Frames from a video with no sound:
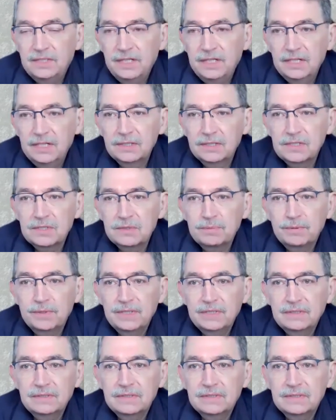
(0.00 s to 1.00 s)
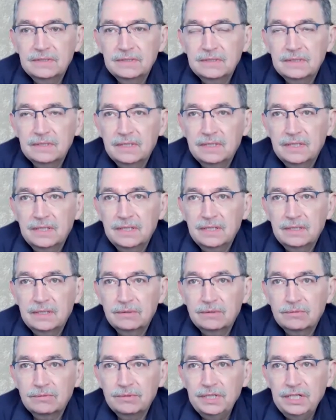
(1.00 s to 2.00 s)
deals with
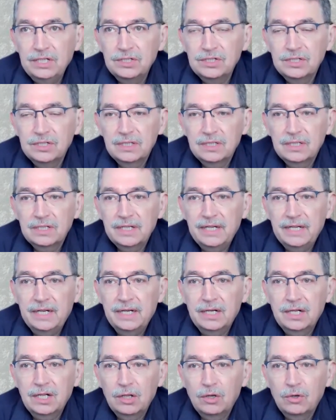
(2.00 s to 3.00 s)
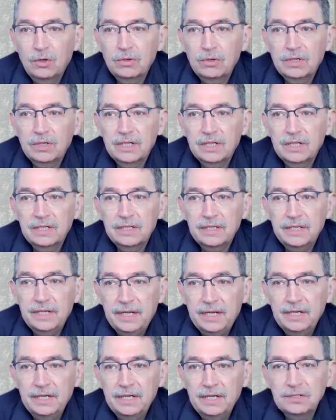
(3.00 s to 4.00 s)
uh, regional and local
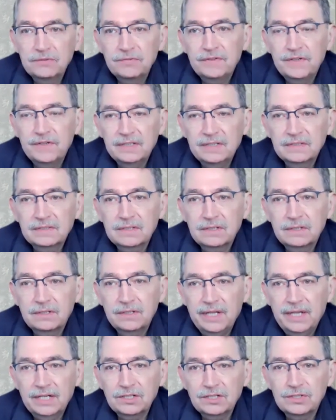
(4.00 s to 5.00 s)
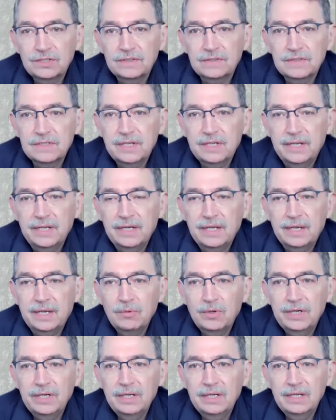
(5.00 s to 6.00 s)
interfaith connections. And
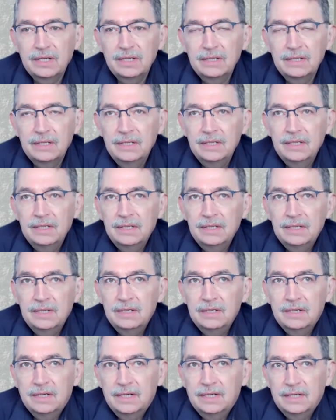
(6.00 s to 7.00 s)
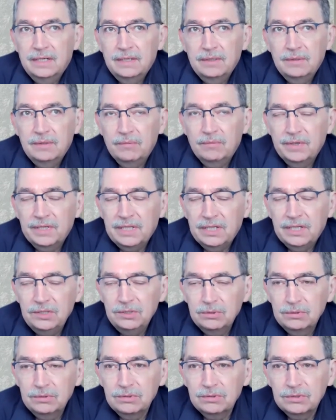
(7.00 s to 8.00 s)
I wonder uh, whether
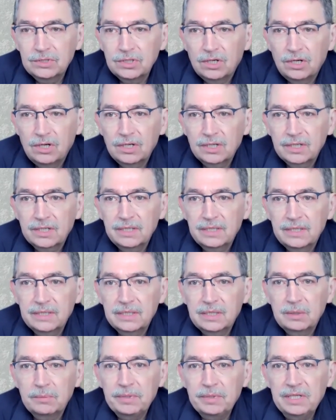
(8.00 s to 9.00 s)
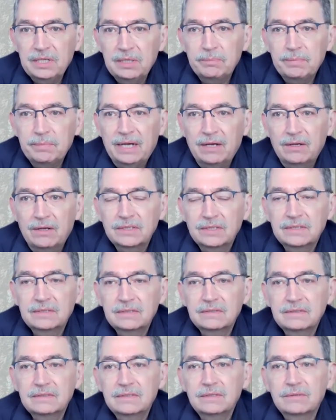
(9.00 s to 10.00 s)
you could talk a little bit about
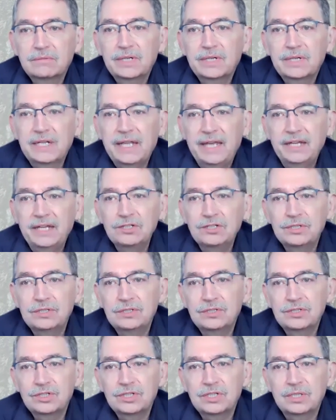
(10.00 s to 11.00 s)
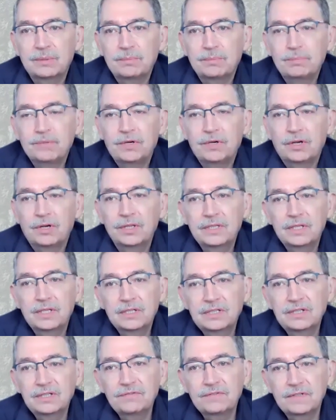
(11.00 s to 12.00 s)
the relationship on
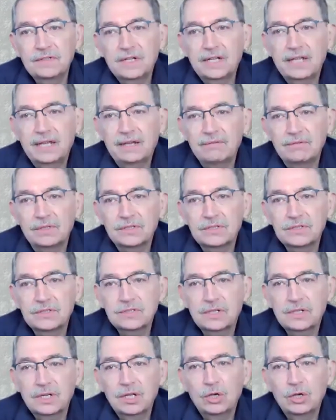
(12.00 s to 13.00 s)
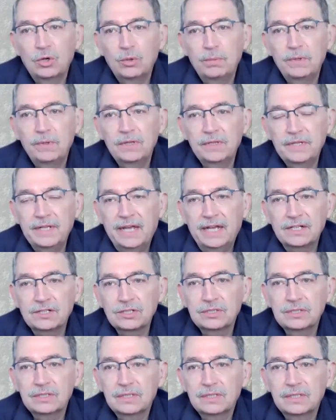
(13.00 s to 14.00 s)
the different levels global,
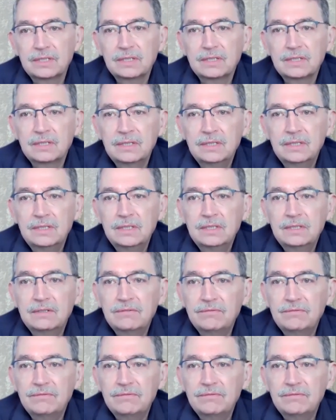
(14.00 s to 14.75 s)
national,